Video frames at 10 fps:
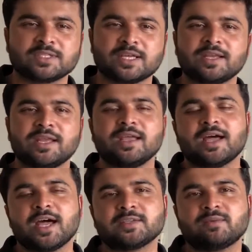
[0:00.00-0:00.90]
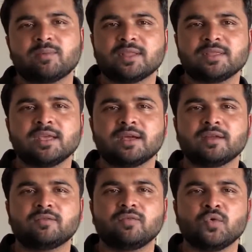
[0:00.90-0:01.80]
which are asked from the
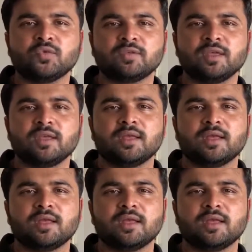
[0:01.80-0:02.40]
thinkers views,